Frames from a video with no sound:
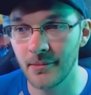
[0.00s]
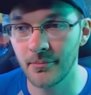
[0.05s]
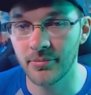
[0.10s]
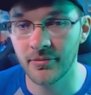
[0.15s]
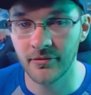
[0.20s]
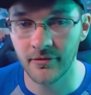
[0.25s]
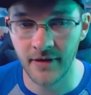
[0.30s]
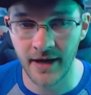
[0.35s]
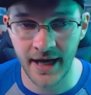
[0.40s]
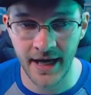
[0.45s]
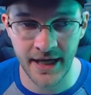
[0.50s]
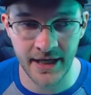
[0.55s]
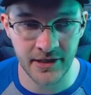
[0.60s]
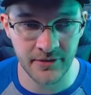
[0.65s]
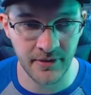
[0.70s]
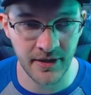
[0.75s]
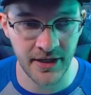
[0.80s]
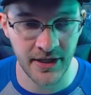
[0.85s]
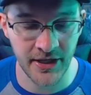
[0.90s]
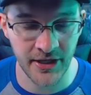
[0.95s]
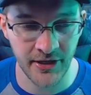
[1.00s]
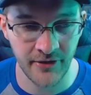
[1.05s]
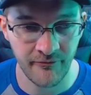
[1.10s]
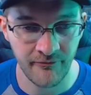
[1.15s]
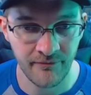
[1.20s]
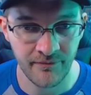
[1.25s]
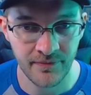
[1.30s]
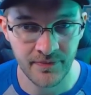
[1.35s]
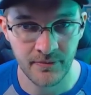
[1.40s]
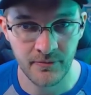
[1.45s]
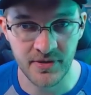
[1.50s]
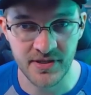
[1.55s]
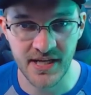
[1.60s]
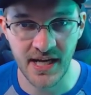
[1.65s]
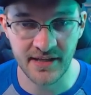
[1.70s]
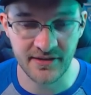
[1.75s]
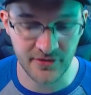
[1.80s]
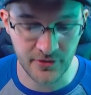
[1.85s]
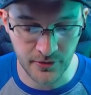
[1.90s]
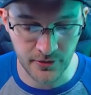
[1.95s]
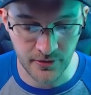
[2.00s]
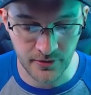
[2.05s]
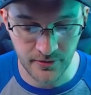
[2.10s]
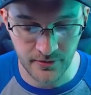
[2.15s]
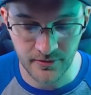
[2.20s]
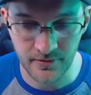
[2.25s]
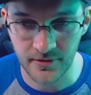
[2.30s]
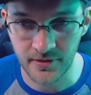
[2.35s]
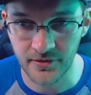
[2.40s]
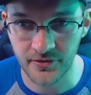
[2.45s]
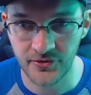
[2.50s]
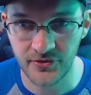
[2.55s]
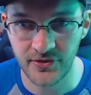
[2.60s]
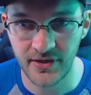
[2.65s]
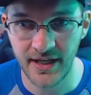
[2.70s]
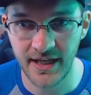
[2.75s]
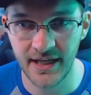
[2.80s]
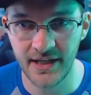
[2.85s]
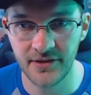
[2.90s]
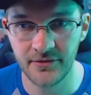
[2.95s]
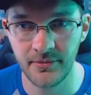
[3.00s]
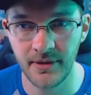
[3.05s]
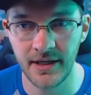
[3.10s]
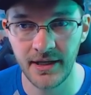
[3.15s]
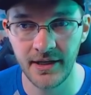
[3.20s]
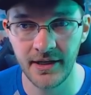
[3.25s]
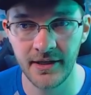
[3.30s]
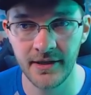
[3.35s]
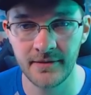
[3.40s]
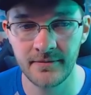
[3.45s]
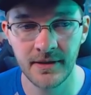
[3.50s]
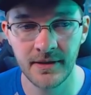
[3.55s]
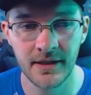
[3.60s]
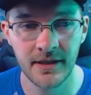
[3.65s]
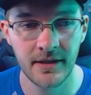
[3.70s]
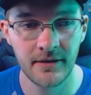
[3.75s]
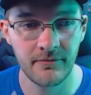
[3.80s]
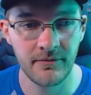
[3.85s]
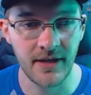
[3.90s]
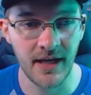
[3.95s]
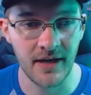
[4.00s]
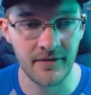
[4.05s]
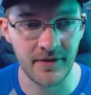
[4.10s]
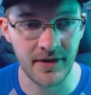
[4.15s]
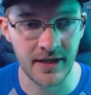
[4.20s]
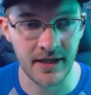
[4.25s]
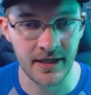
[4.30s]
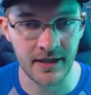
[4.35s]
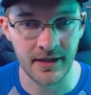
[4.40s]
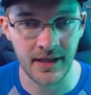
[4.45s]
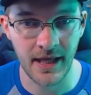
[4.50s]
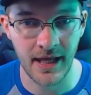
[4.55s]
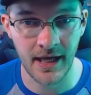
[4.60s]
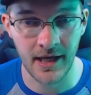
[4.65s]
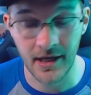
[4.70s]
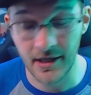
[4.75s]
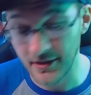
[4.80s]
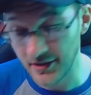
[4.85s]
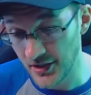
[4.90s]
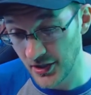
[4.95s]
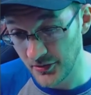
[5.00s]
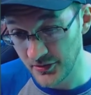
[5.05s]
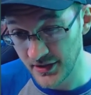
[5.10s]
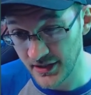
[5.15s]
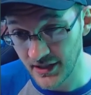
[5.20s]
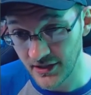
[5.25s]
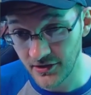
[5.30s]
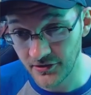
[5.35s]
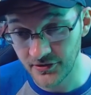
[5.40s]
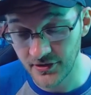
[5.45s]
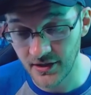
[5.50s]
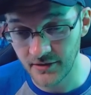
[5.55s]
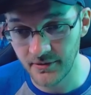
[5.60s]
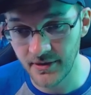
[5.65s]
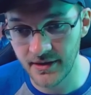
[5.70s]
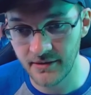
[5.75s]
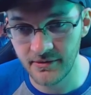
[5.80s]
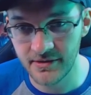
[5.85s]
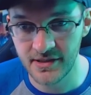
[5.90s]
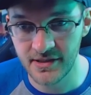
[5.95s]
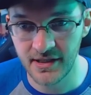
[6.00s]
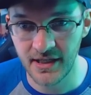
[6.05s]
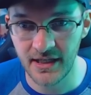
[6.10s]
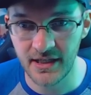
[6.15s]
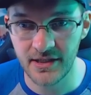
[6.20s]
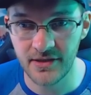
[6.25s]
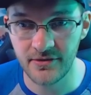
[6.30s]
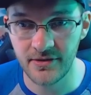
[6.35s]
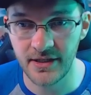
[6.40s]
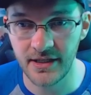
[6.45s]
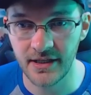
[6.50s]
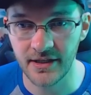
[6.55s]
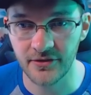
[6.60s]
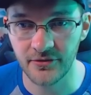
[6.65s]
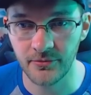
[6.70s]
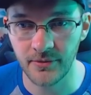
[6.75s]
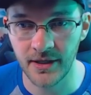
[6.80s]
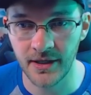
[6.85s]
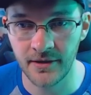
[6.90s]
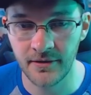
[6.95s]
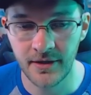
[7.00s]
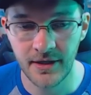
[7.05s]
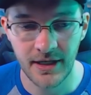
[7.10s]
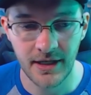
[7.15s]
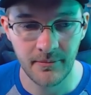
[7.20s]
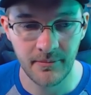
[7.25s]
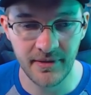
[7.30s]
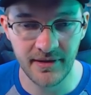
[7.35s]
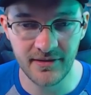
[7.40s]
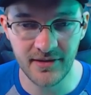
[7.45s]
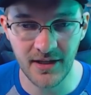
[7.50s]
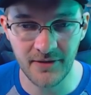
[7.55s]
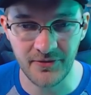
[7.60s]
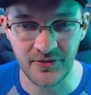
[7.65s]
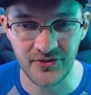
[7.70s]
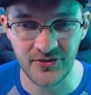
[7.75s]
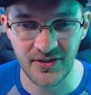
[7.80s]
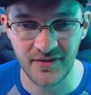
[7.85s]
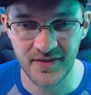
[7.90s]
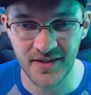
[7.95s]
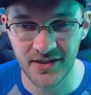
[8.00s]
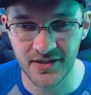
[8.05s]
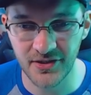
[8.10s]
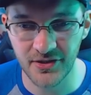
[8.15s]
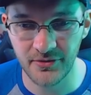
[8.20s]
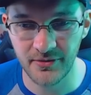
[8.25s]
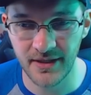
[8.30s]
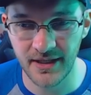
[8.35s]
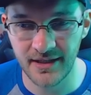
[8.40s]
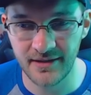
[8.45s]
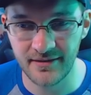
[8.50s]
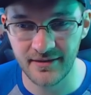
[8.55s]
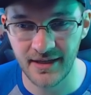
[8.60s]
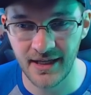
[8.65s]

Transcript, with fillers: Pride right here which has a cool little stance right here. We have a, a coating that goes along with it, which is kind of unique as well. But this is all for 700 credits.